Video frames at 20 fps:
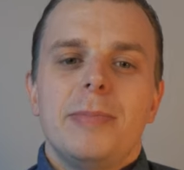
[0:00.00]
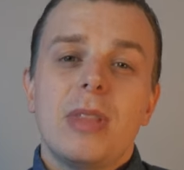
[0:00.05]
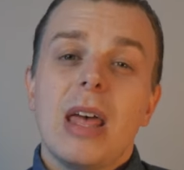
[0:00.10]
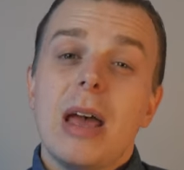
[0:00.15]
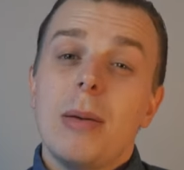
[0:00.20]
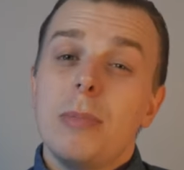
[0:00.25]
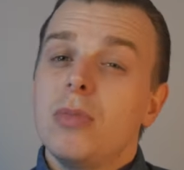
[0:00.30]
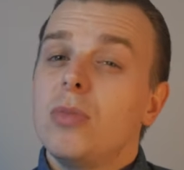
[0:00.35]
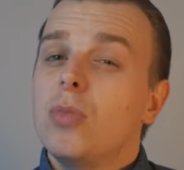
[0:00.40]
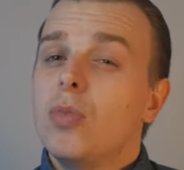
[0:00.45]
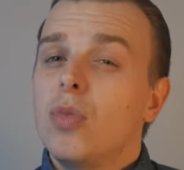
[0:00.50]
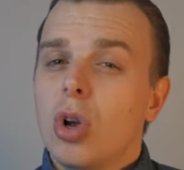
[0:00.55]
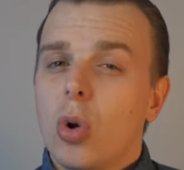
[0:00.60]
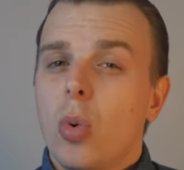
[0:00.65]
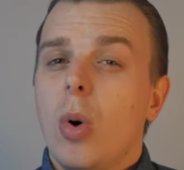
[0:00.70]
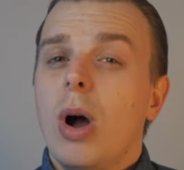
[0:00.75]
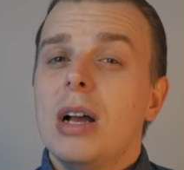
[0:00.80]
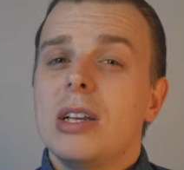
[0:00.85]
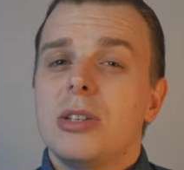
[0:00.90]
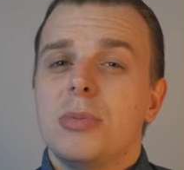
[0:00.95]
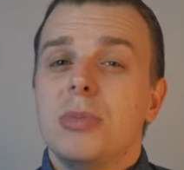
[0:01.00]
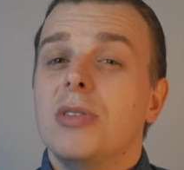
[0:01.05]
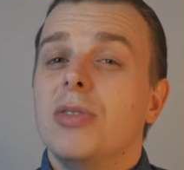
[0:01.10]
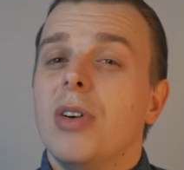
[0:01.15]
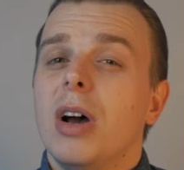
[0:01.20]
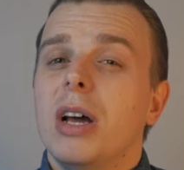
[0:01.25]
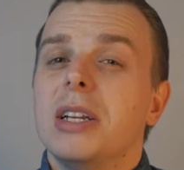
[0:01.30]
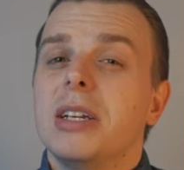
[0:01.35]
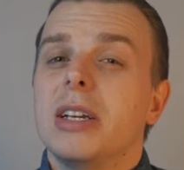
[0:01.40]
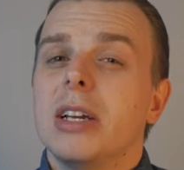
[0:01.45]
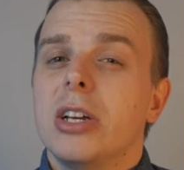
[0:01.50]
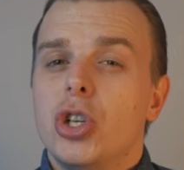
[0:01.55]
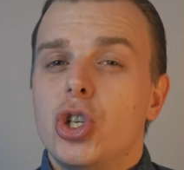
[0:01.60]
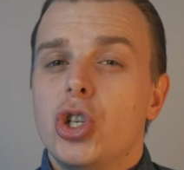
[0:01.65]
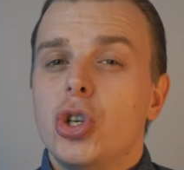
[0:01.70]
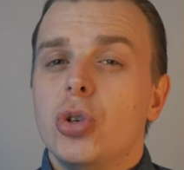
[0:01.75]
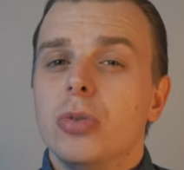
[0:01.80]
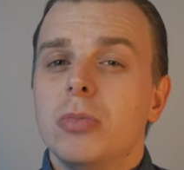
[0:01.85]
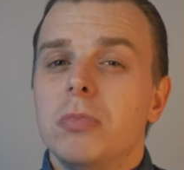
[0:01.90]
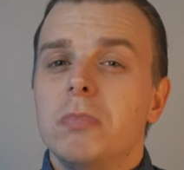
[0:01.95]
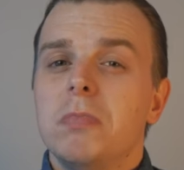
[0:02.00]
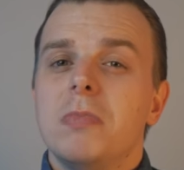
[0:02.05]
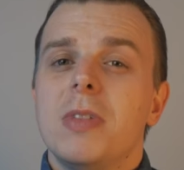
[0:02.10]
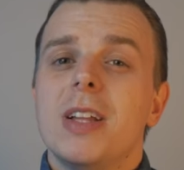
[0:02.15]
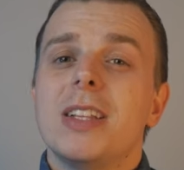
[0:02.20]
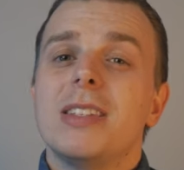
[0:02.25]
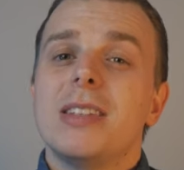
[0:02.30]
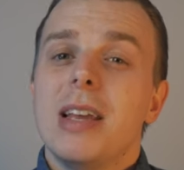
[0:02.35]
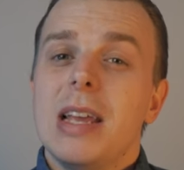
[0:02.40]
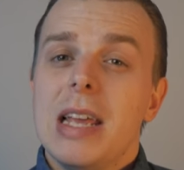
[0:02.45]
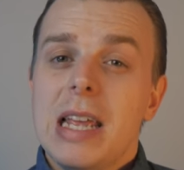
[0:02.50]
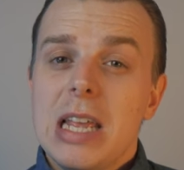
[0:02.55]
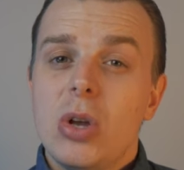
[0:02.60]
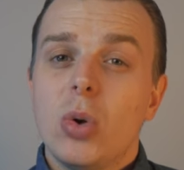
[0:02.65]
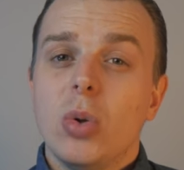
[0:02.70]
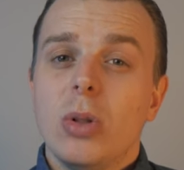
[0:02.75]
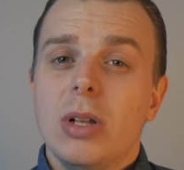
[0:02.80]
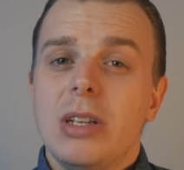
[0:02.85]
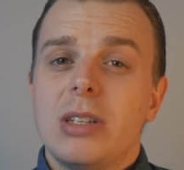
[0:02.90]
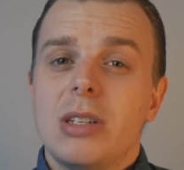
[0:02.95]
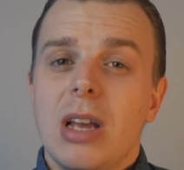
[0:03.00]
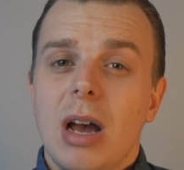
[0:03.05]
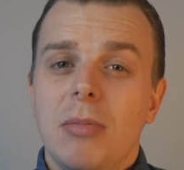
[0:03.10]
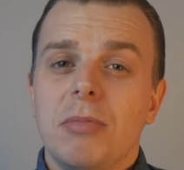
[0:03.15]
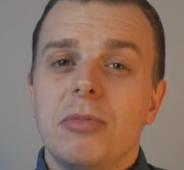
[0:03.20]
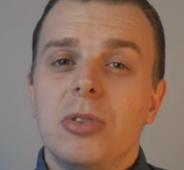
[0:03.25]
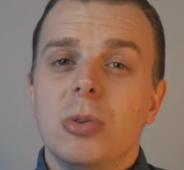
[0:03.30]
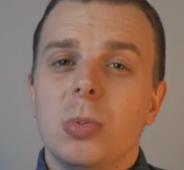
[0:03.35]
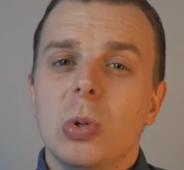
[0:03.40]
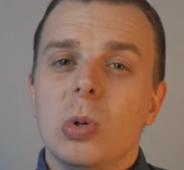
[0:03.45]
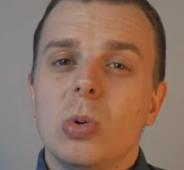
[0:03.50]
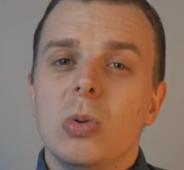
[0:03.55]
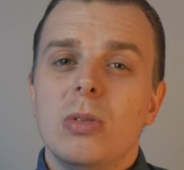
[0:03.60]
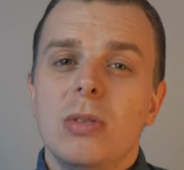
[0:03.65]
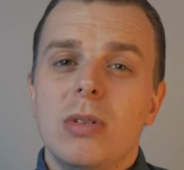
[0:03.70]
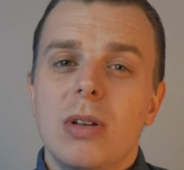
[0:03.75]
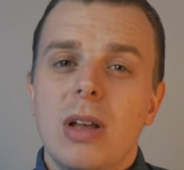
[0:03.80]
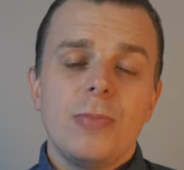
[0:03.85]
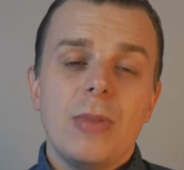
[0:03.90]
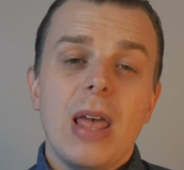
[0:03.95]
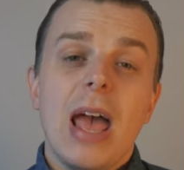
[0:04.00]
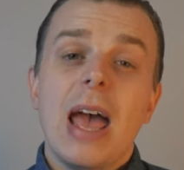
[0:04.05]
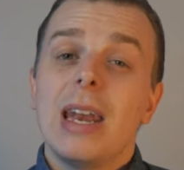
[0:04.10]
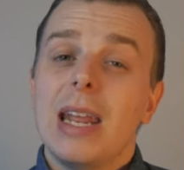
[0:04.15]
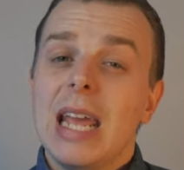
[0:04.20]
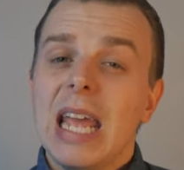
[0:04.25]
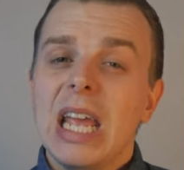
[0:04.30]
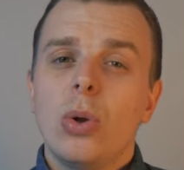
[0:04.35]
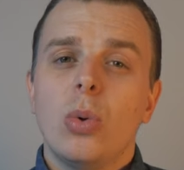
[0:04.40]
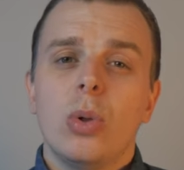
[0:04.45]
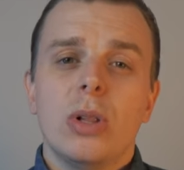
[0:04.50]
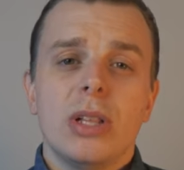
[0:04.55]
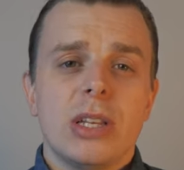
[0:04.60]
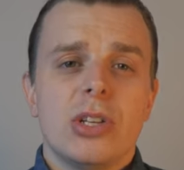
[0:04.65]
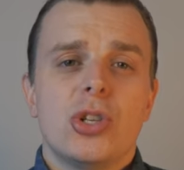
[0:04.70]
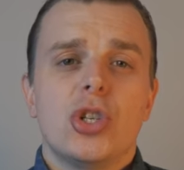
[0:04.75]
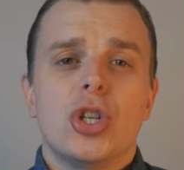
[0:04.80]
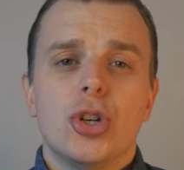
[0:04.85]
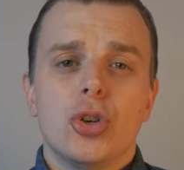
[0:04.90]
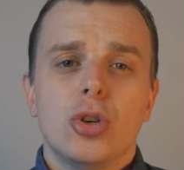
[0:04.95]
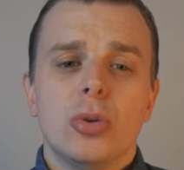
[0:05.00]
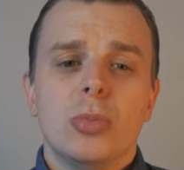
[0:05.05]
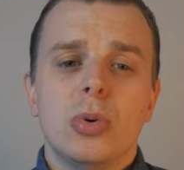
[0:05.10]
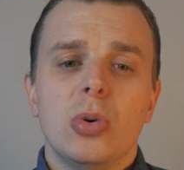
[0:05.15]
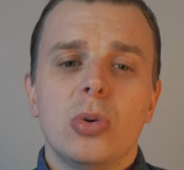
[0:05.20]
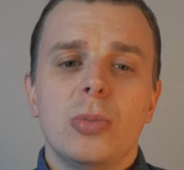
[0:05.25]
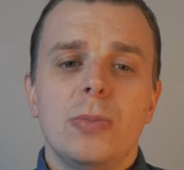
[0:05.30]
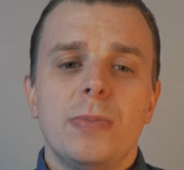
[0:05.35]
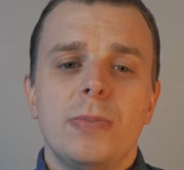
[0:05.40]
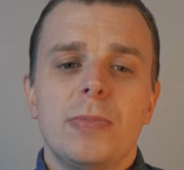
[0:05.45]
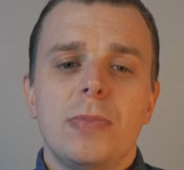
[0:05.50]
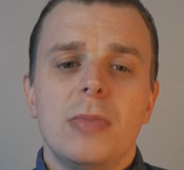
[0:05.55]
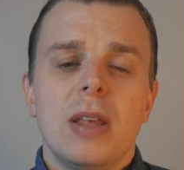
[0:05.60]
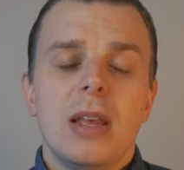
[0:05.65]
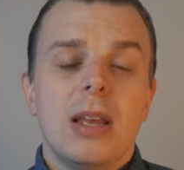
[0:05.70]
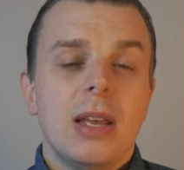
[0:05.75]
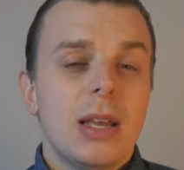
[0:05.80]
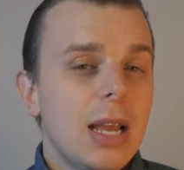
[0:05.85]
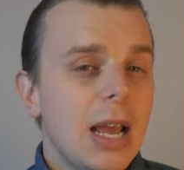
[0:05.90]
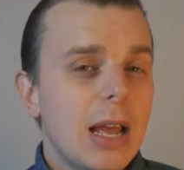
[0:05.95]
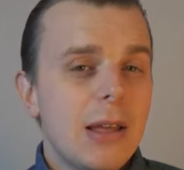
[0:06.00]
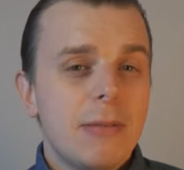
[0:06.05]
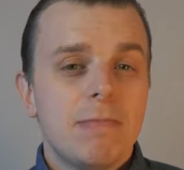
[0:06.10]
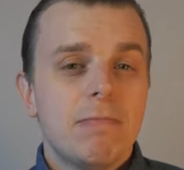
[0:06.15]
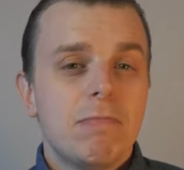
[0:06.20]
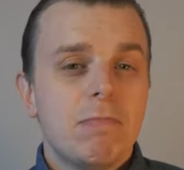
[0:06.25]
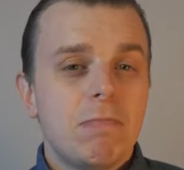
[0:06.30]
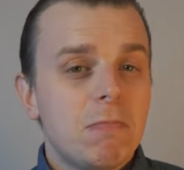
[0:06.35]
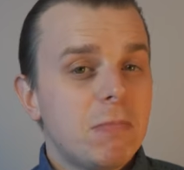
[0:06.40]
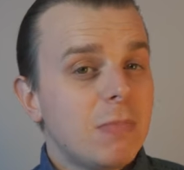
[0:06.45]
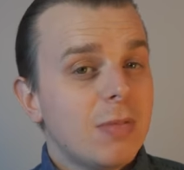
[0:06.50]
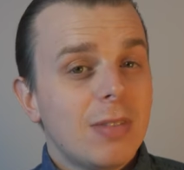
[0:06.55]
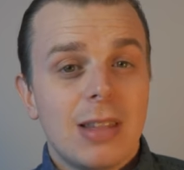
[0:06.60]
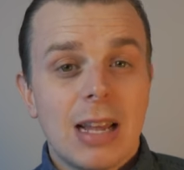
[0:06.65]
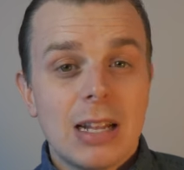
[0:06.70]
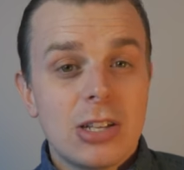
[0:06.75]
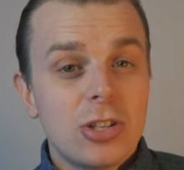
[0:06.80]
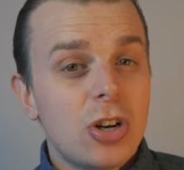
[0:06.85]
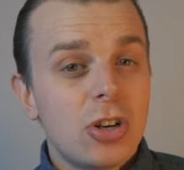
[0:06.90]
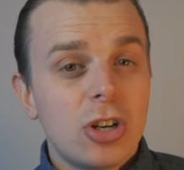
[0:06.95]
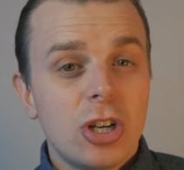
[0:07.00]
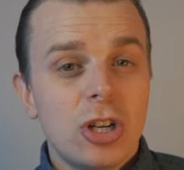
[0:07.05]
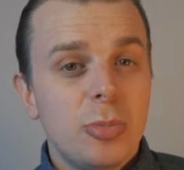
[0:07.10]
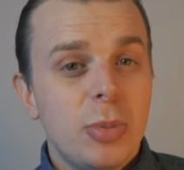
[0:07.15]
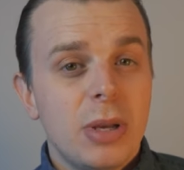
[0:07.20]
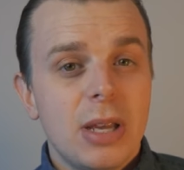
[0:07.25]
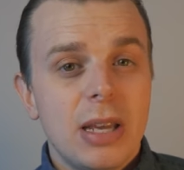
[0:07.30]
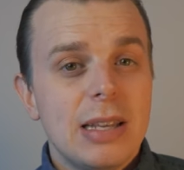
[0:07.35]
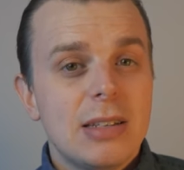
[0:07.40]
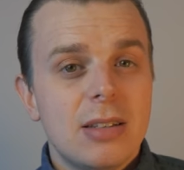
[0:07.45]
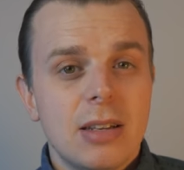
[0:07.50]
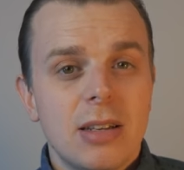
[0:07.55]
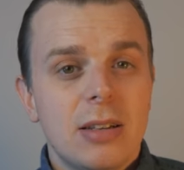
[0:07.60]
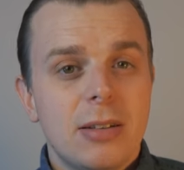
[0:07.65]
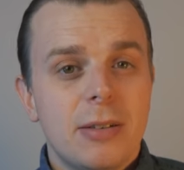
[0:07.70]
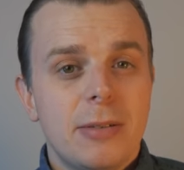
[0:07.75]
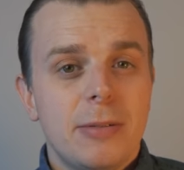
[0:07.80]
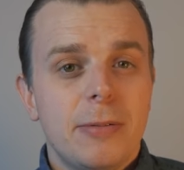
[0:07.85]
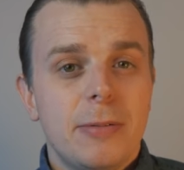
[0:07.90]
That requires me finding a shoe that's equally as comfortable and equally as durable. And that's not gonna be easy.